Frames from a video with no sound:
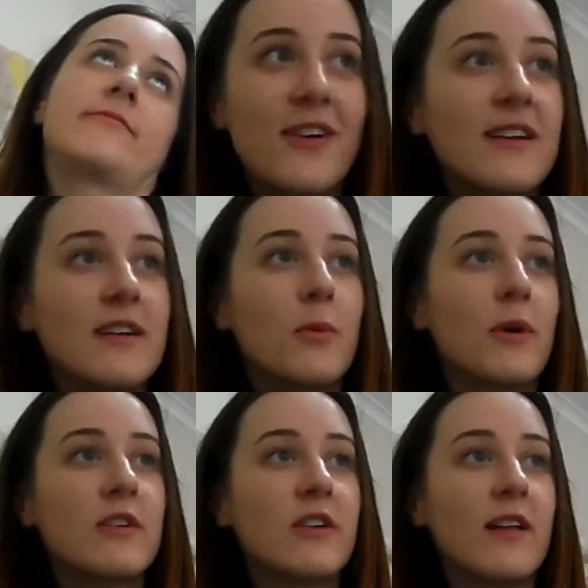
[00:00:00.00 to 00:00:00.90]
So I ended
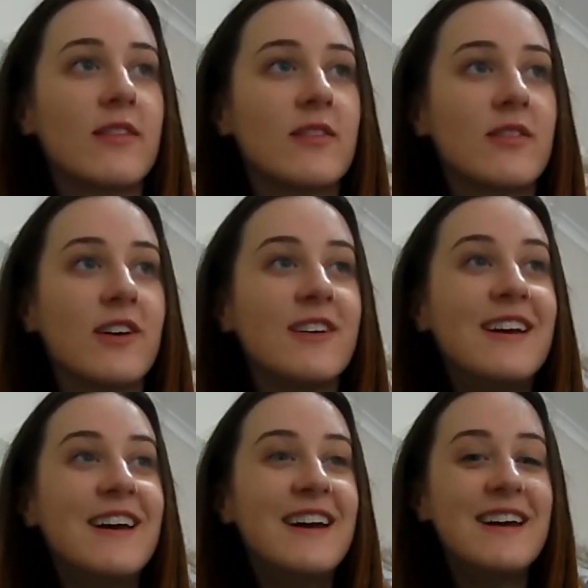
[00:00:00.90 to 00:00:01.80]
up wearing tights
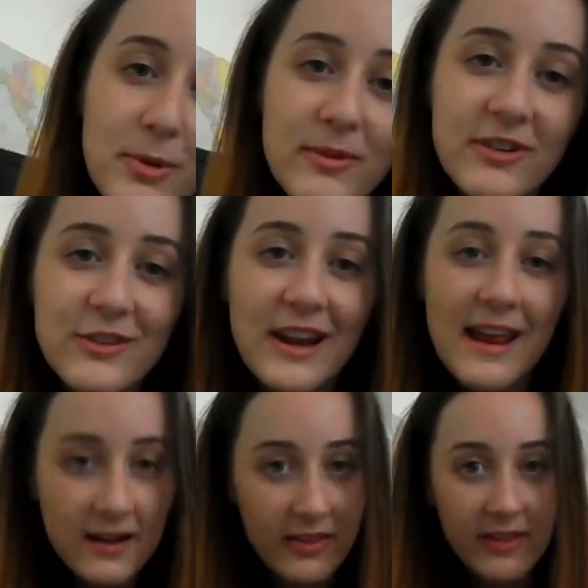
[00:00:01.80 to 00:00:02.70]
instead. I'm probably just
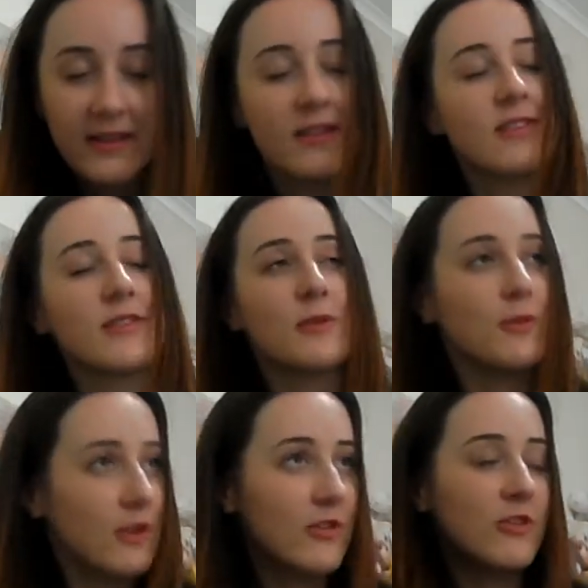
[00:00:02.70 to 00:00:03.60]
gonna edit this,
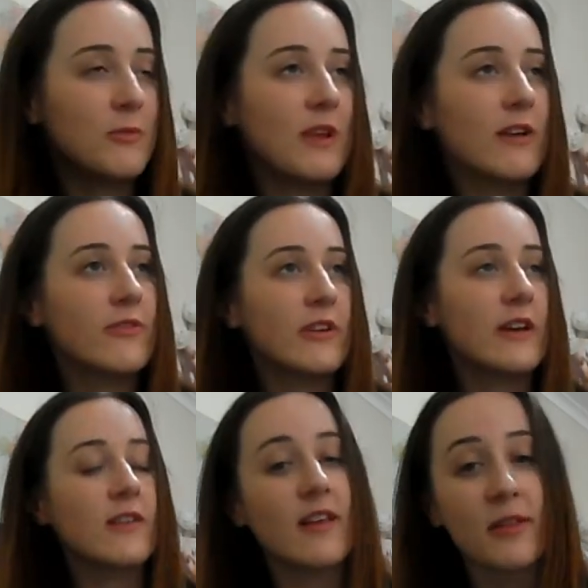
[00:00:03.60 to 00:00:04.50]
watch some
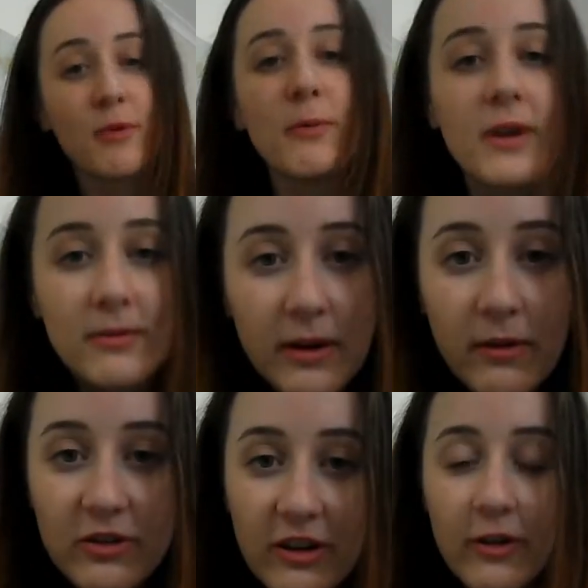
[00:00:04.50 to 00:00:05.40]
Netflix. At the moment I'm
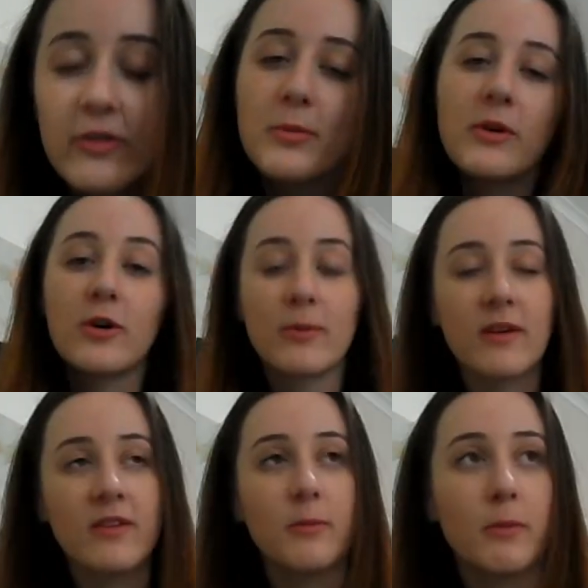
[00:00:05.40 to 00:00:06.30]
rewatching Gossip Girl
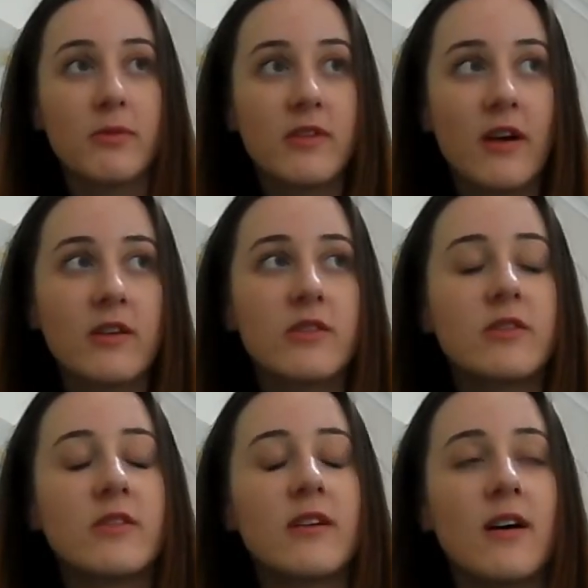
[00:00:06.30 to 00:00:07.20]
because I'm
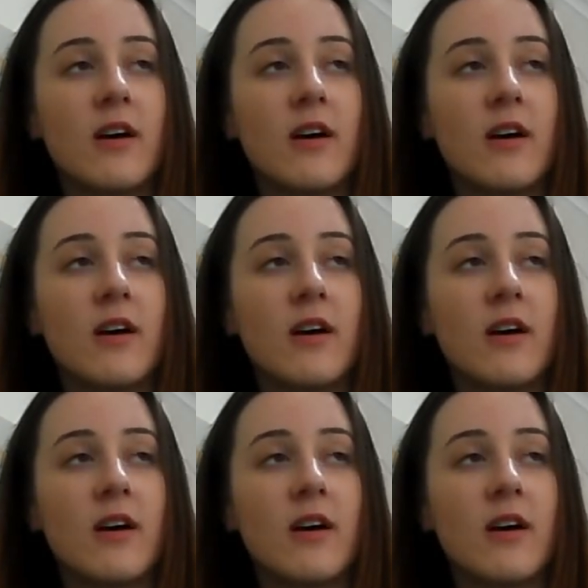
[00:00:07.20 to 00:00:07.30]
obsessed.